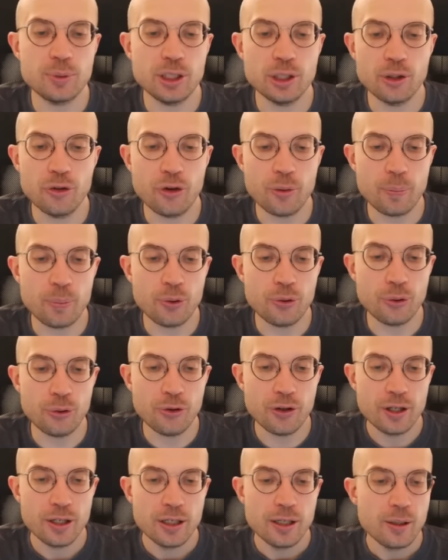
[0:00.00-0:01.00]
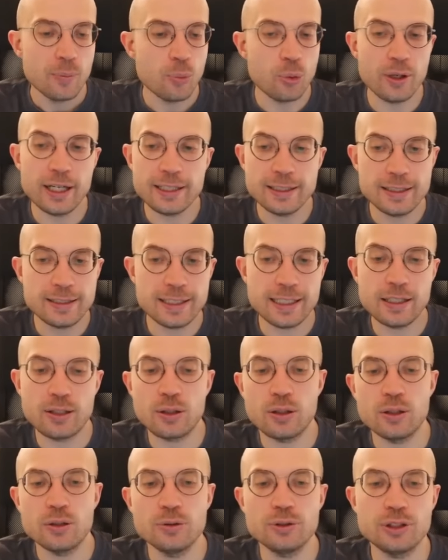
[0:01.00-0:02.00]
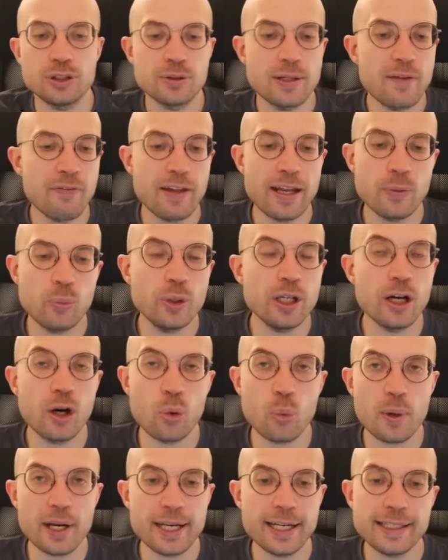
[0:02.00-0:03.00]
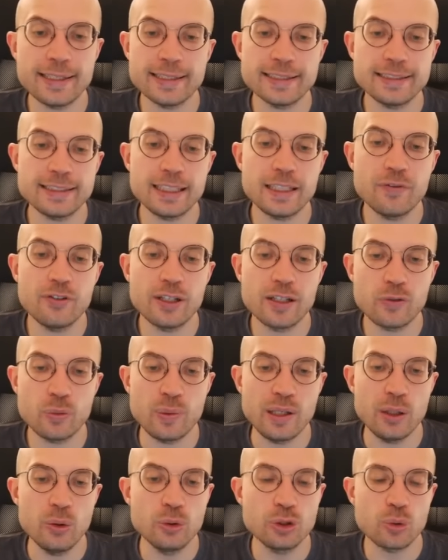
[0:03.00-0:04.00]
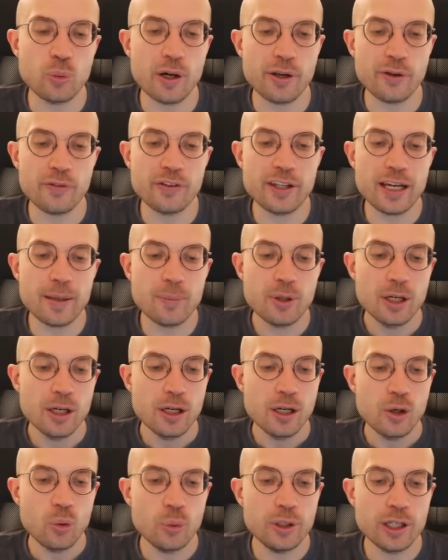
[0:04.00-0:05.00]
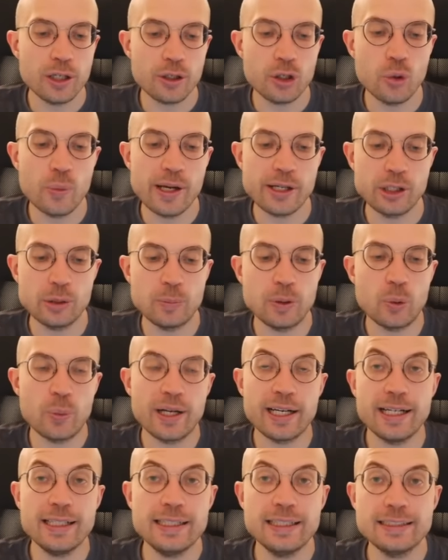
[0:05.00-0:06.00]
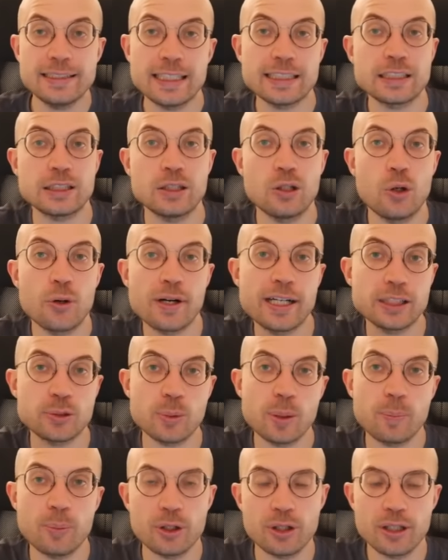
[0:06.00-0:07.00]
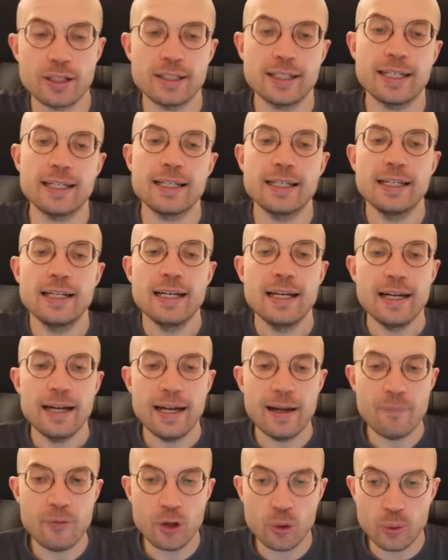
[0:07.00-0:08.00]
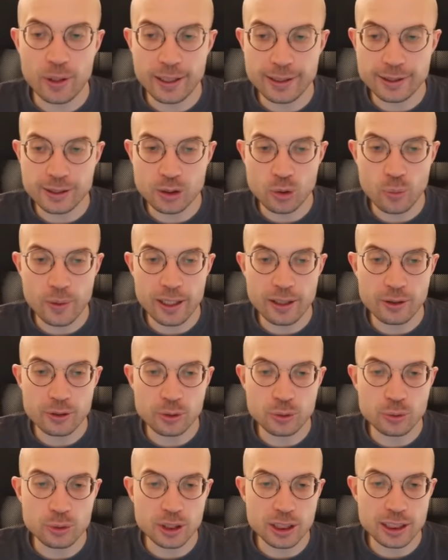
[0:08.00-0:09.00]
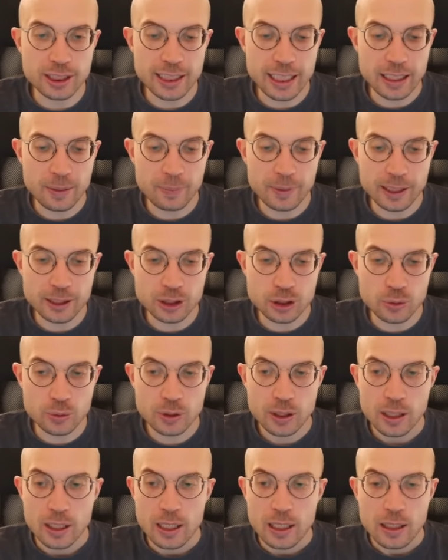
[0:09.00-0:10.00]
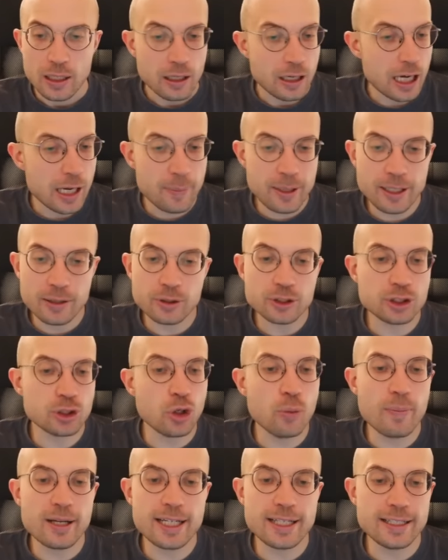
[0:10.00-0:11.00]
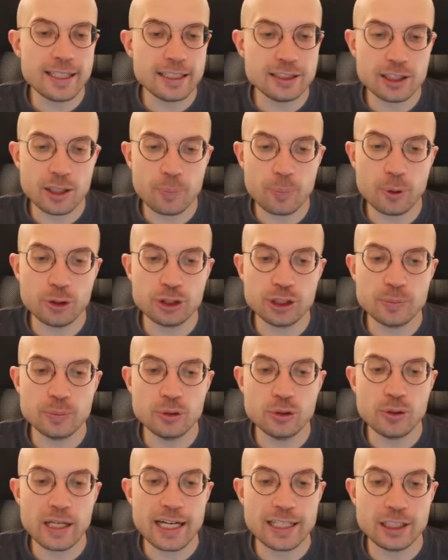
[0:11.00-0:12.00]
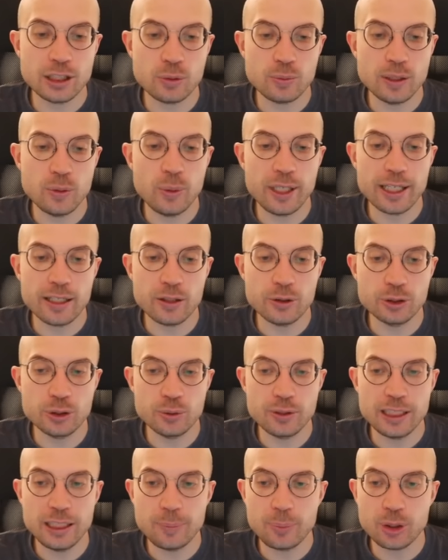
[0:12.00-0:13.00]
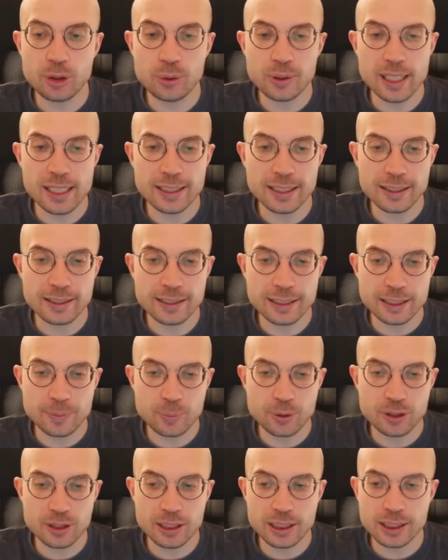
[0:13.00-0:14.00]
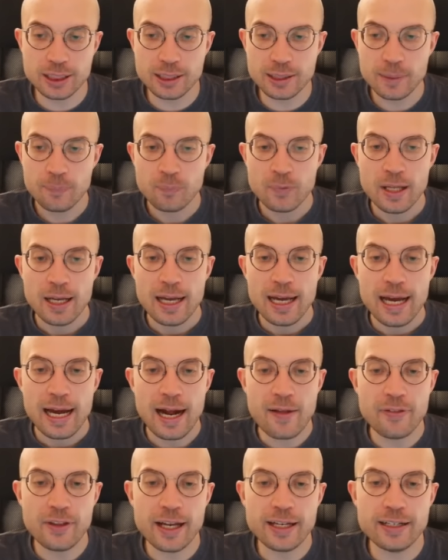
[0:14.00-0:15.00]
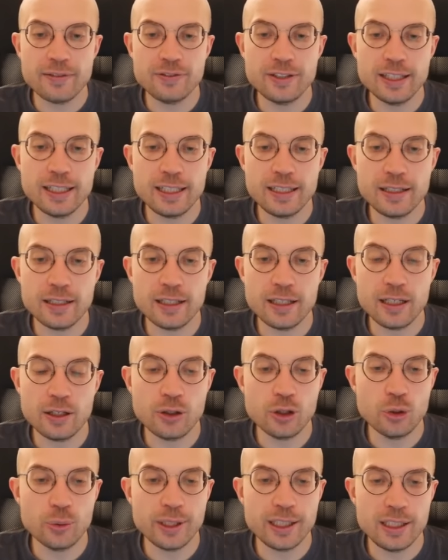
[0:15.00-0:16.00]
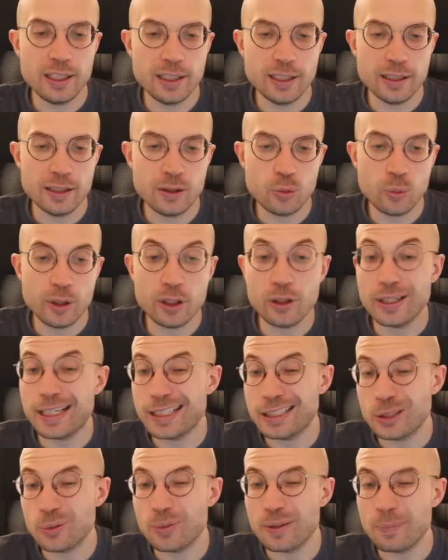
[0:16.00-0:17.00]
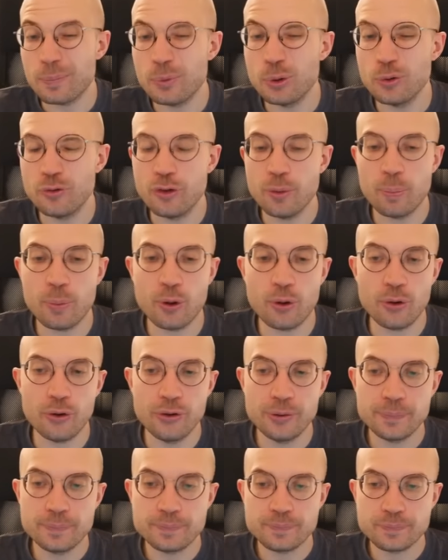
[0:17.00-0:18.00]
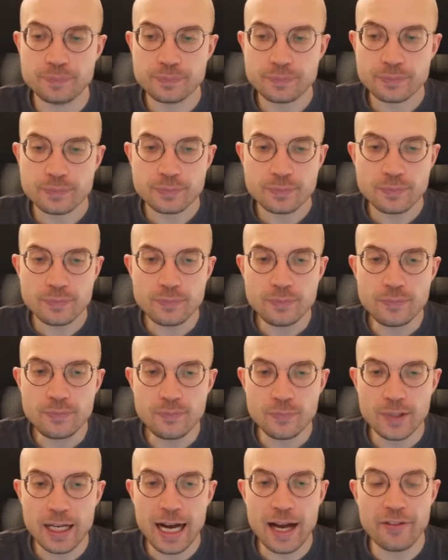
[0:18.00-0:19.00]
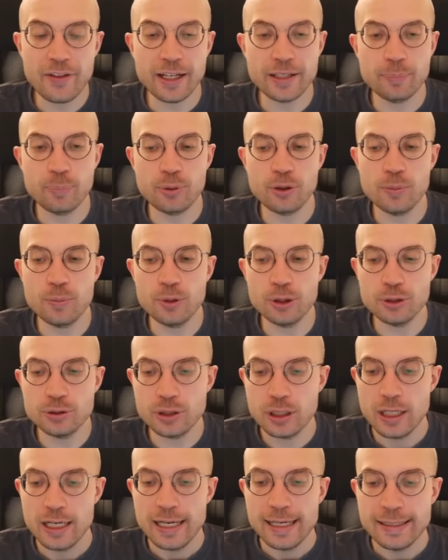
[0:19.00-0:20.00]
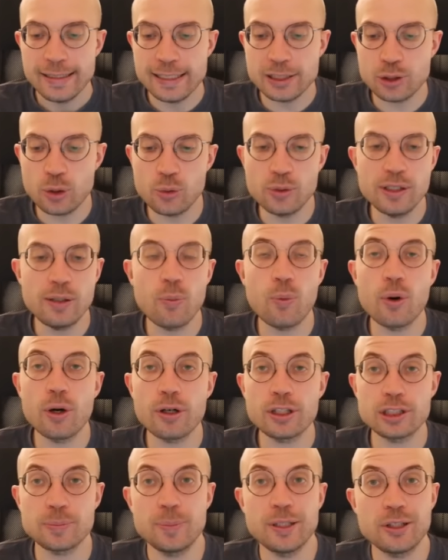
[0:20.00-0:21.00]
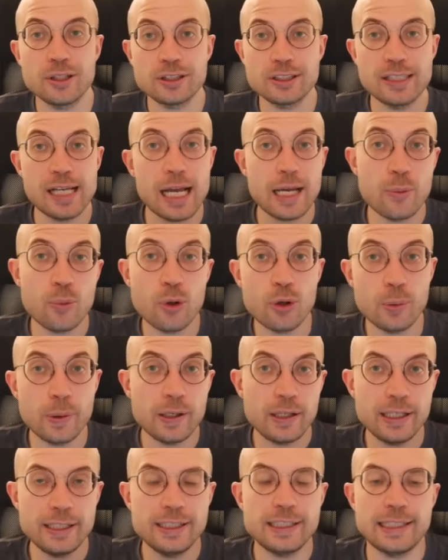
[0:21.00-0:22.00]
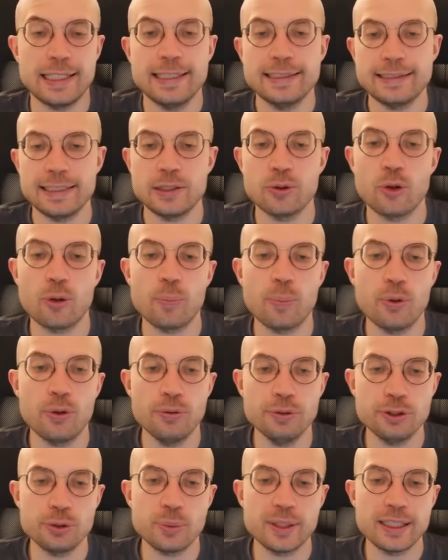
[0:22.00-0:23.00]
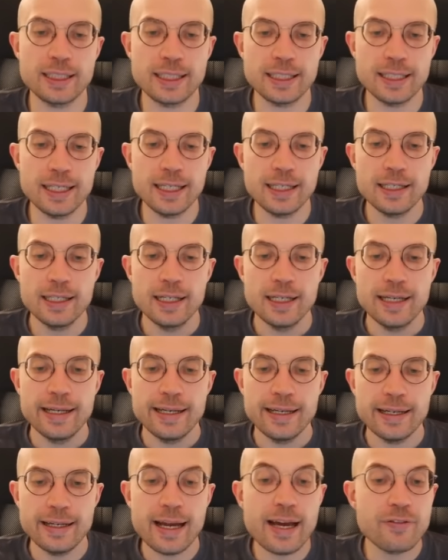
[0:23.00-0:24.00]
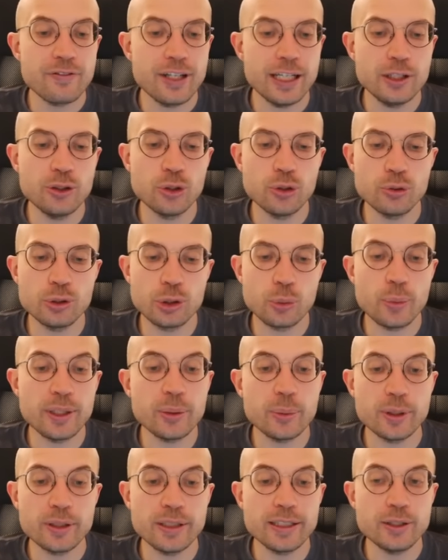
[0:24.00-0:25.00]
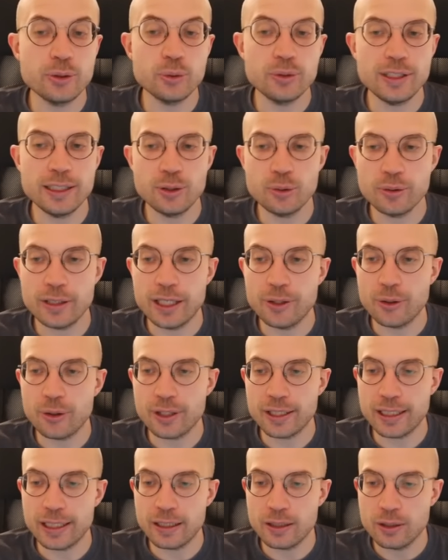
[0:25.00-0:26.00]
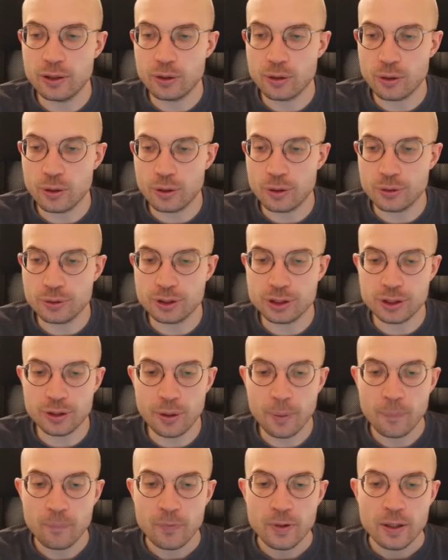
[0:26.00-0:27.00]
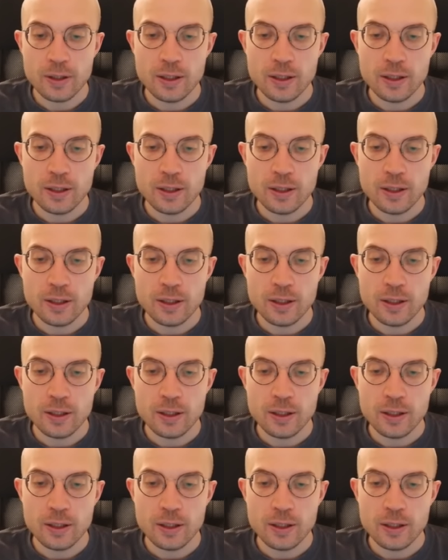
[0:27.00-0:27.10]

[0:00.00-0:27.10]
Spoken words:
up the other pawn. Bring the king closer, and then we are winning this. Even if we lose one of them, we are going to be winning this as long as we put the king in the right square to do the checkmate. So, I mean, so many things are possible. Actually, we can also keep creating this position. And then if they go here, we could actually move the pawn and then promote. This only works because they were really chasing our pawns with the king. If they don't, we really do need to get our king closer.